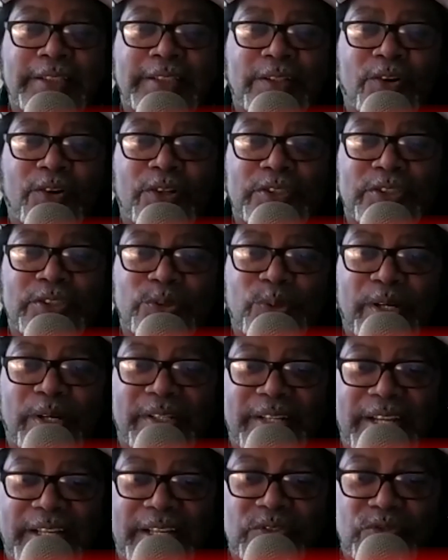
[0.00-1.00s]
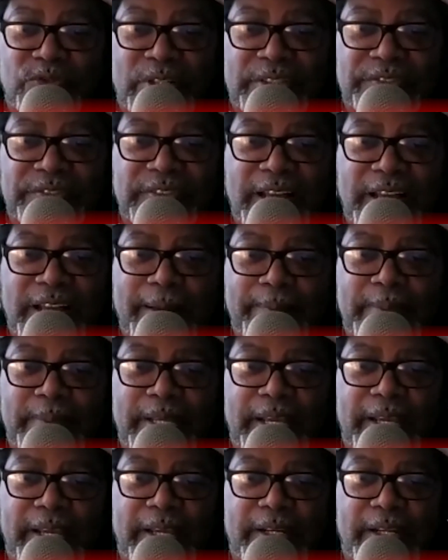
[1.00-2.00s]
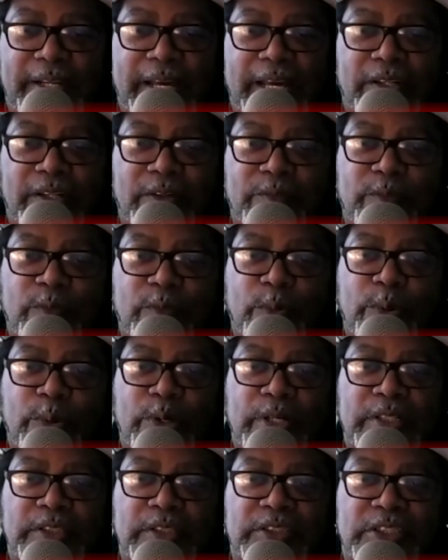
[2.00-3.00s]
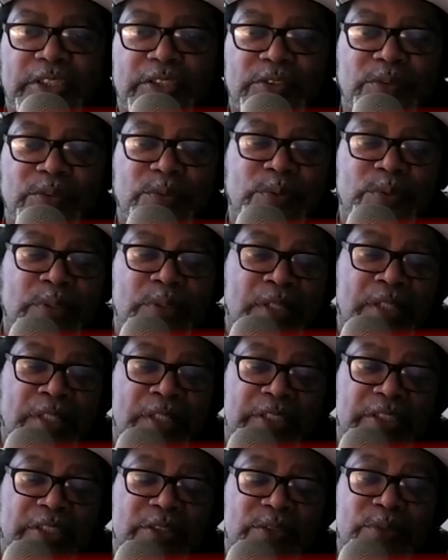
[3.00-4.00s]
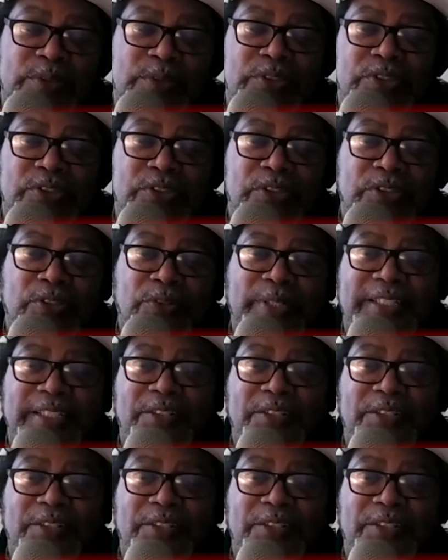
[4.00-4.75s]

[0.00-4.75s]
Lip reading: on to our next rest stop, and I look forward to you enjoying the